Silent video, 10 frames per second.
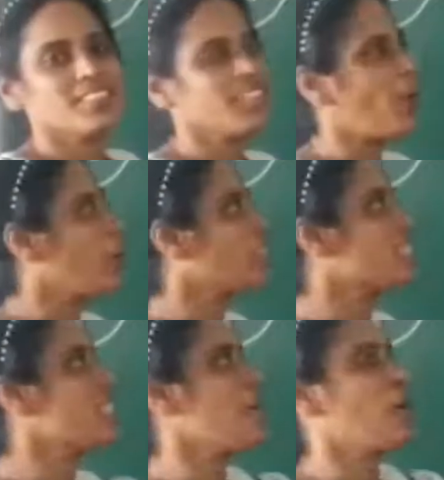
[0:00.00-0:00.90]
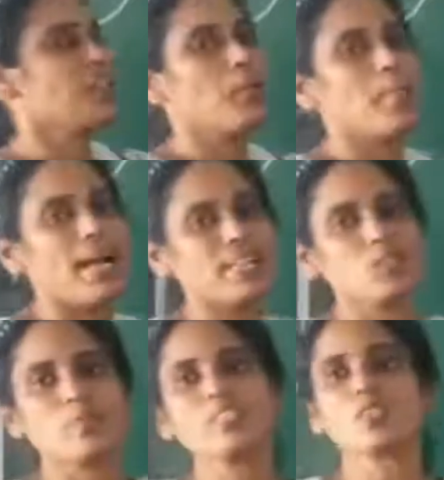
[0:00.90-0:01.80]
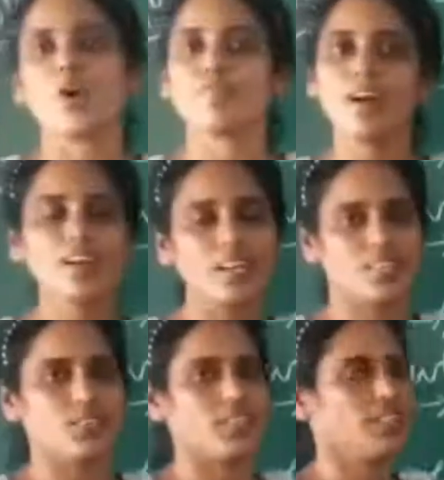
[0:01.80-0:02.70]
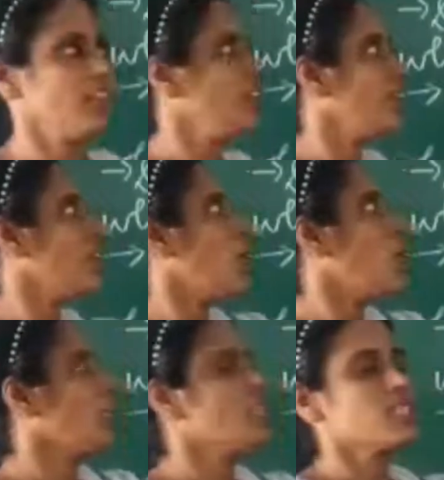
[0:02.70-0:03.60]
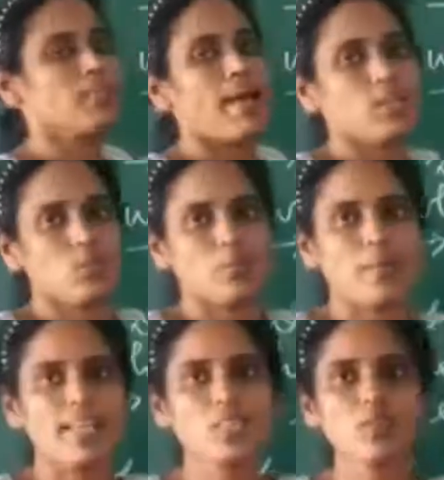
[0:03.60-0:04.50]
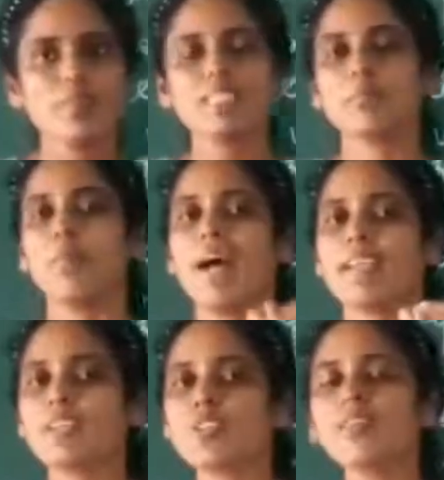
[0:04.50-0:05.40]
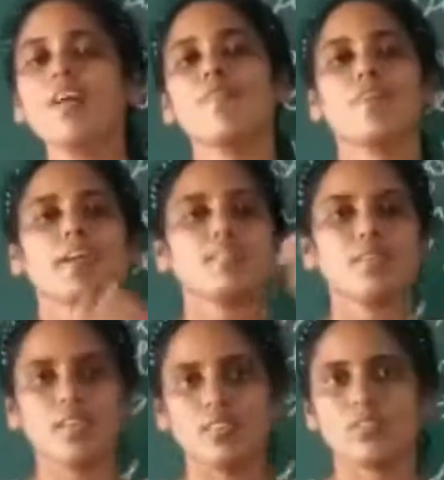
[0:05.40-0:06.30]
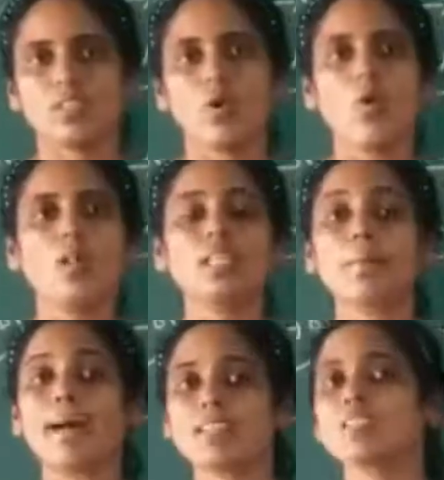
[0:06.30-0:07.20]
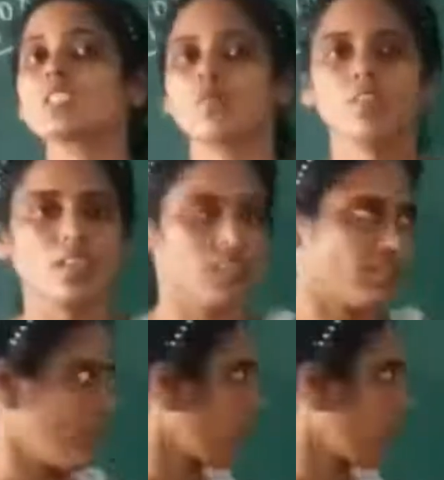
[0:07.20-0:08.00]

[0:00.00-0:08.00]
Now we will see about the management of our country. What is management? Management is managing the affairs of the country, all the matters of the country.